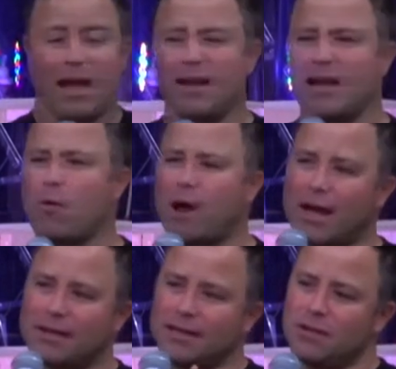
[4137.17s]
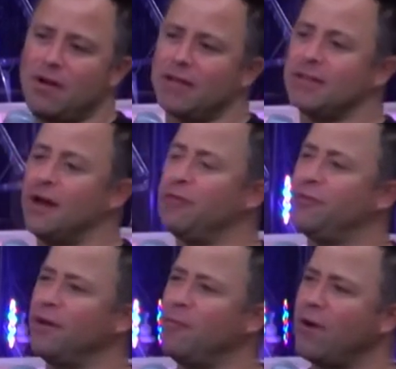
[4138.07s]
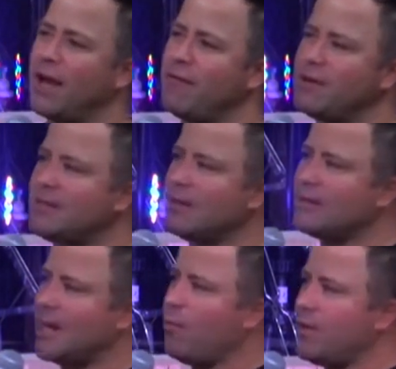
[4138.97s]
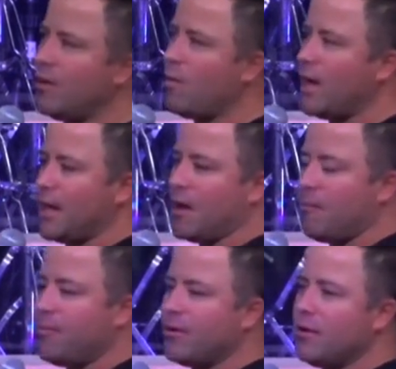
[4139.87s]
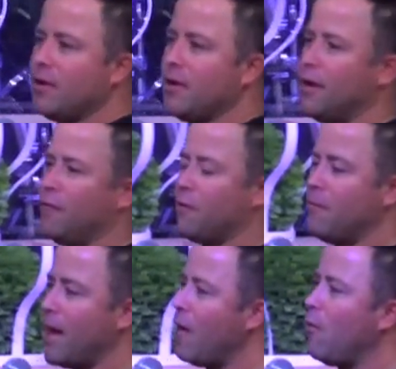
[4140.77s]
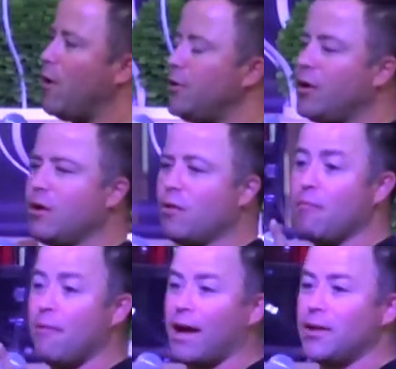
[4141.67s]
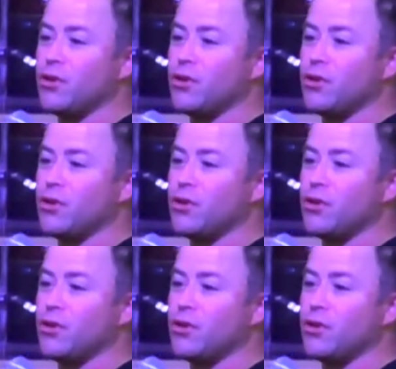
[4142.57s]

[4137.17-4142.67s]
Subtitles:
You know what I say to myself? Your morning, every single day when you wake up, from now on, you're going to remind